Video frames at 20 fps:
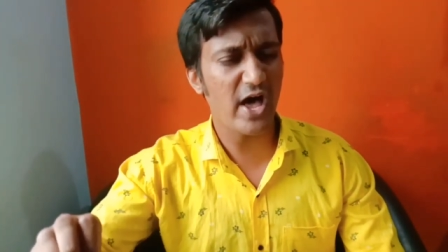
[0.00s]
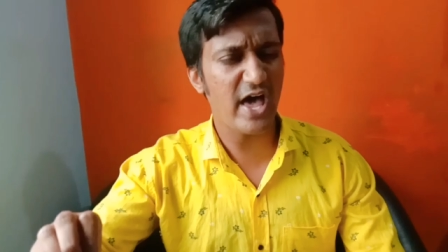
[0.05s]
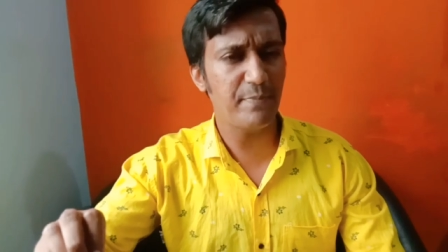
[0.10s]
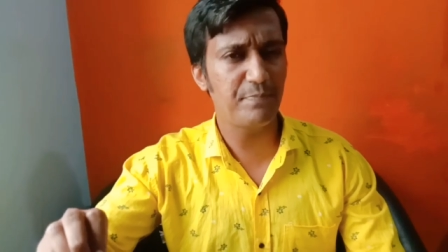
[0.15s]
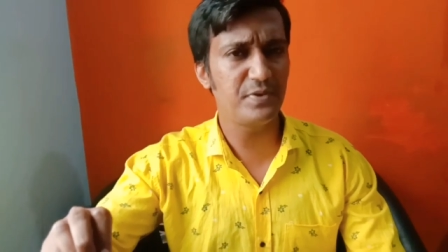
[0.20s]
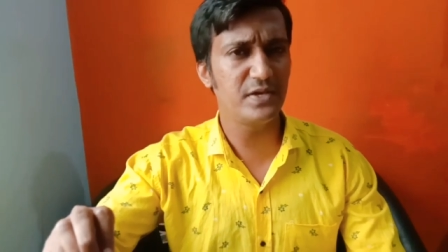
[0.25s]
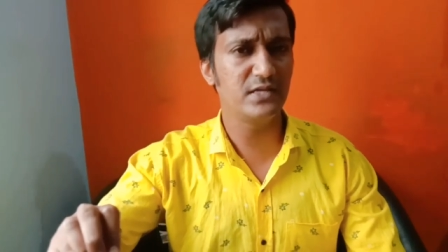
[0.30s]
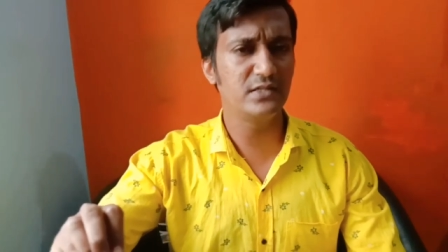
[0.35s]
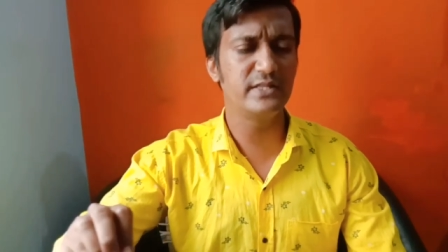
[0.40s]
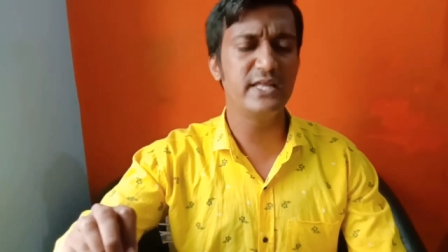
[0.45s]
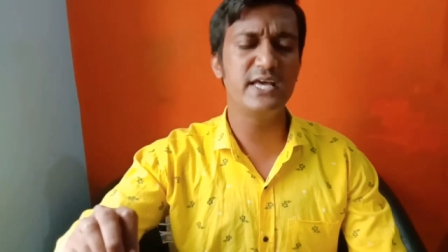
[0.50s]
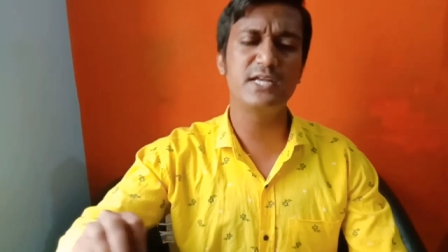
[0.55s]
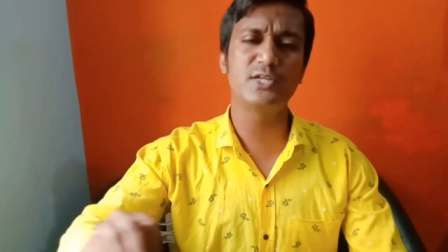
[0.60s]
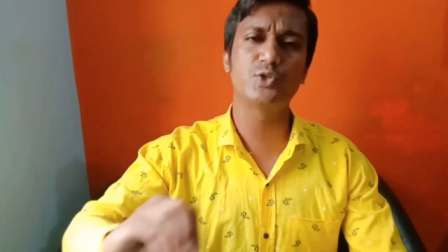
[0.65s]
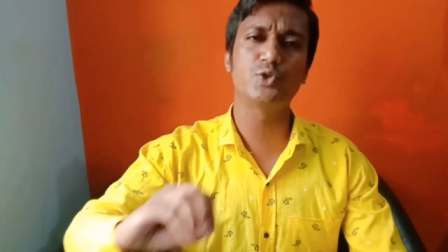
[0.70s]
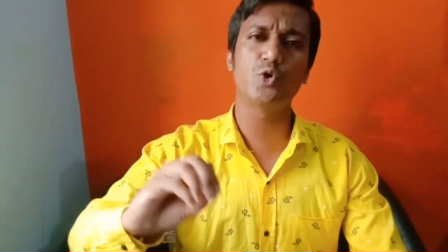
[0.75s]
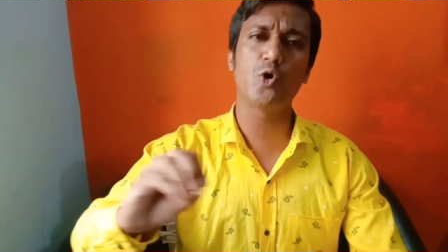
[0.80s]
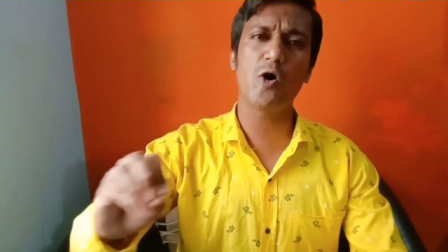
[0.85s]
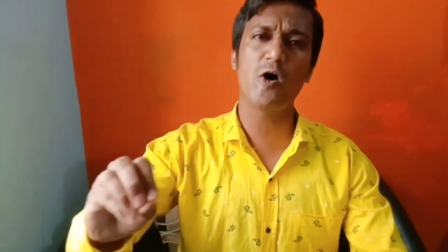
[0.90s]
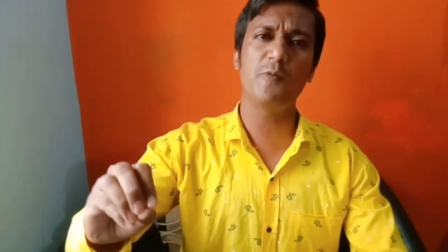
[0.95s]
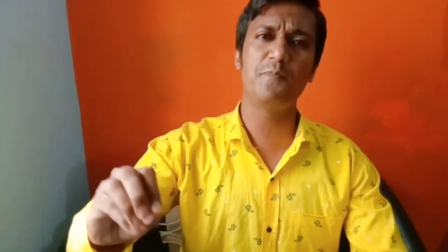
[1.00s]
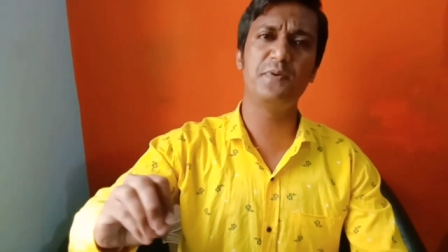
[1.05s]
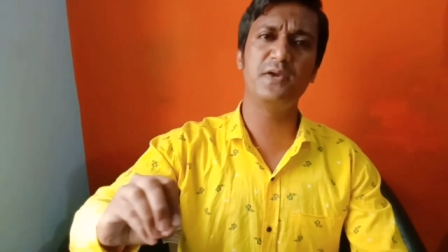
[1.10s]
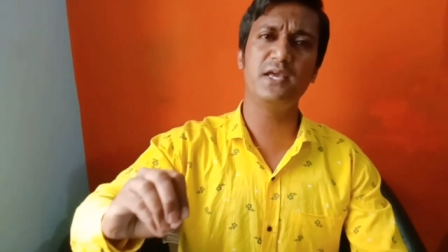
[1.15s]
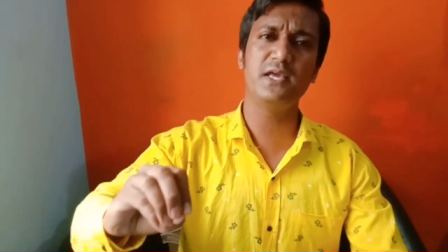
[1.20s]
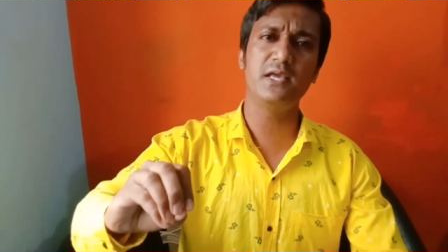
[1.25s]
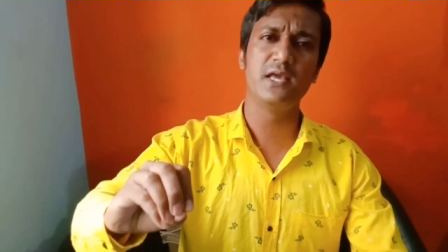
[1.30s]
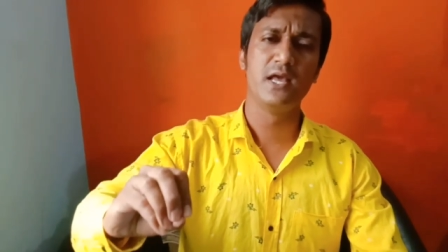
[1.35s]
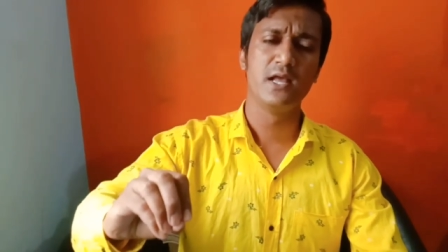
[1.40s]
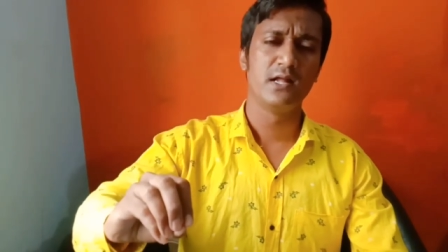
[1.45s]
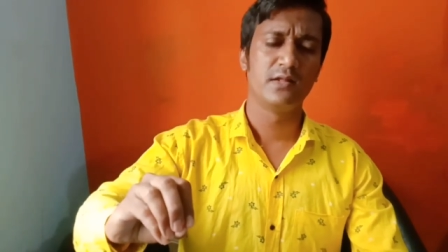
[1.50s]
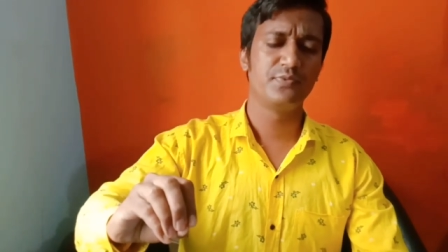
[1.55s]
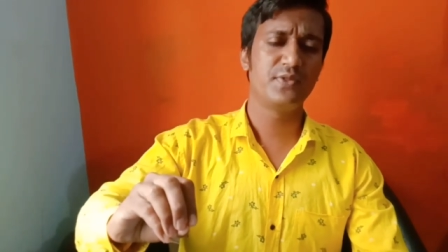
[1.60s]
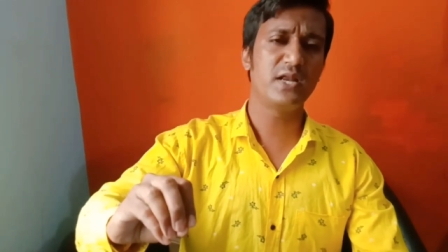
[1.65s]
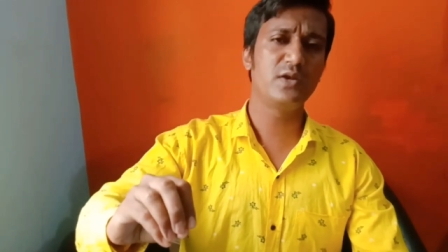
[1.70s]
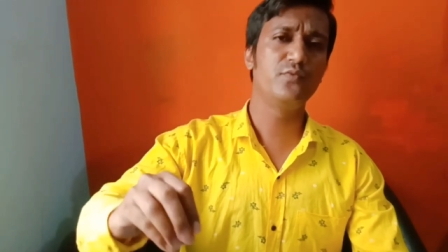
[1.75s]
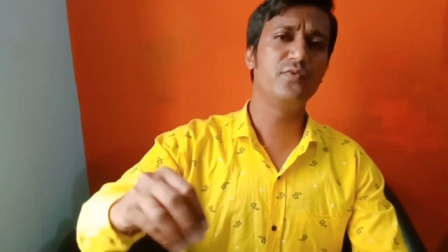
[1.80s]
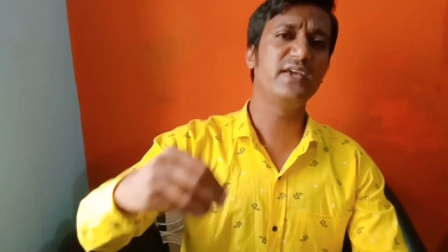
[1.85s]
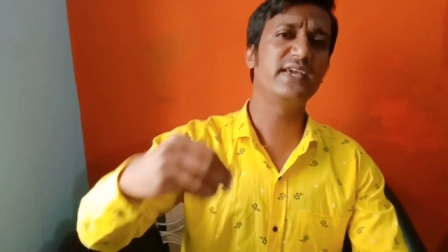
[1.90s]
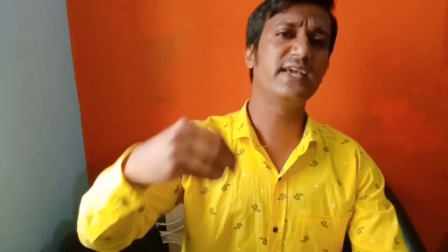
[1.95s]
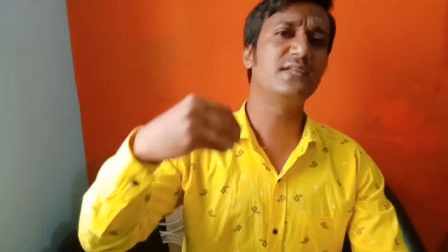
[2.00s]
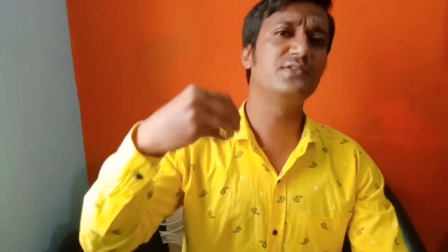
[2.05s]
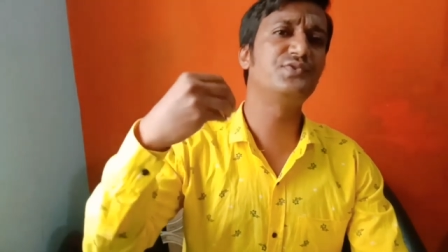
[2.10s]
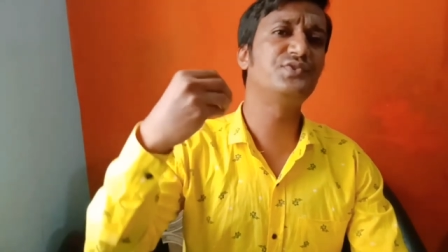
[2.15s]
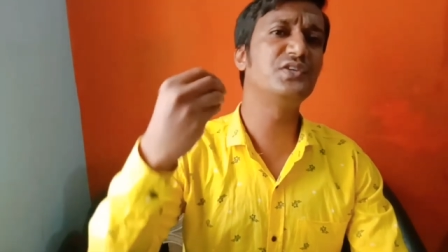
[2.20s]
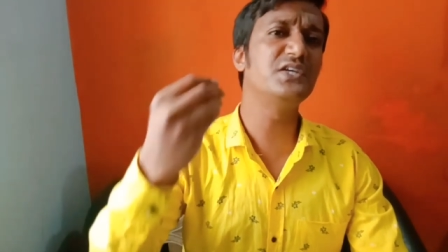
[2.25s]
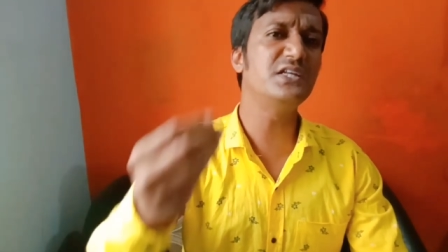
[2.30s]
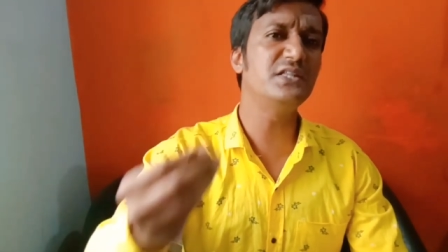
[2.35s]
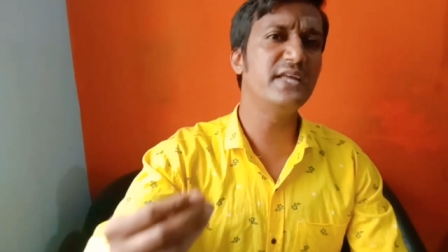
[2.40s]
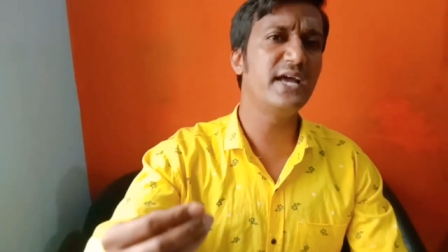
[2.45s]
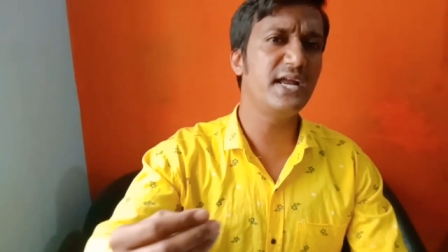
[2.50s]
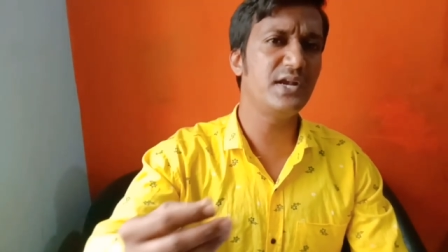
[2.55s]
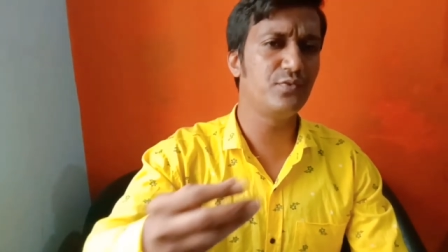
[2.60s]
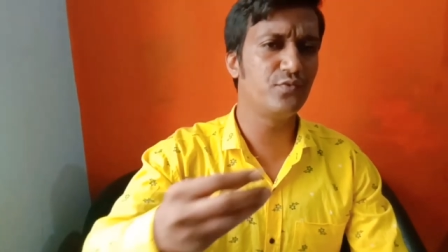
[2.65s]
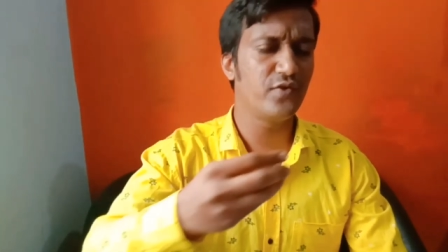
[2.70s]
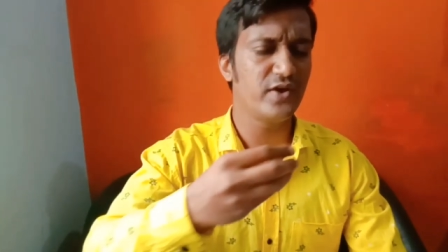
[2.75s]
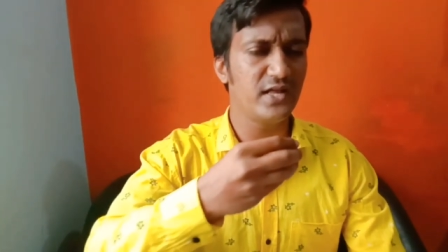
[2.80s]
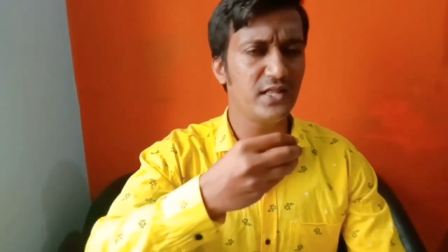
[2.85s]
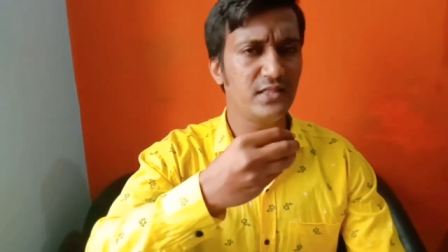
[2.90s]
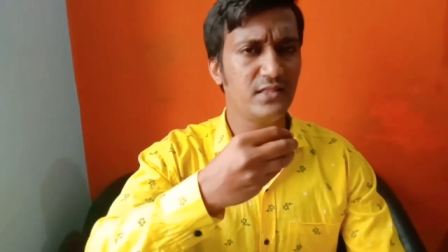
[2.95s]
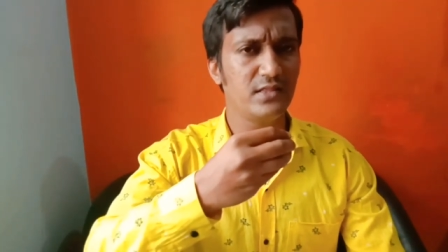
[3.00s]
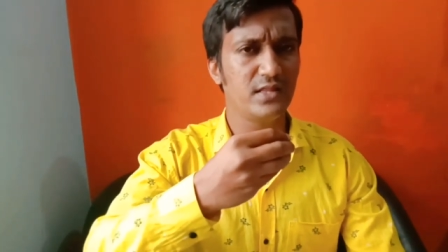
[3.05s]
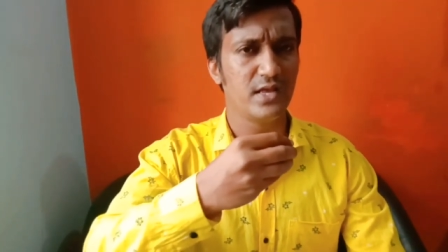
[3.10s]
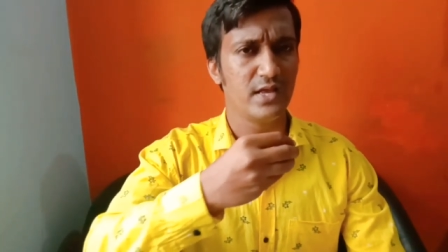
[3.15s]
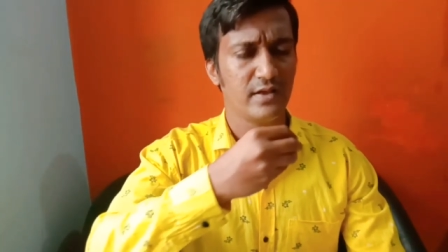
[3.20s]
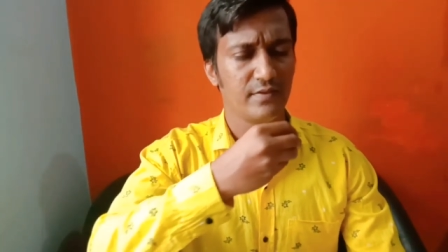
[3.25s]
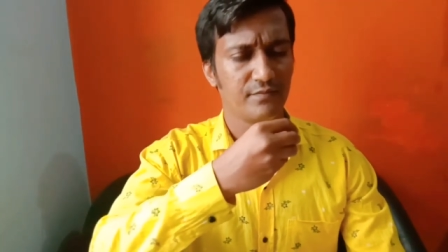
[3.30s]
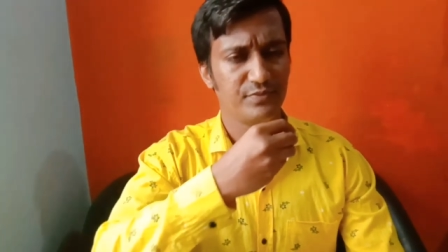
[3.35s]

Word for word: happy they are so happy that we can see that when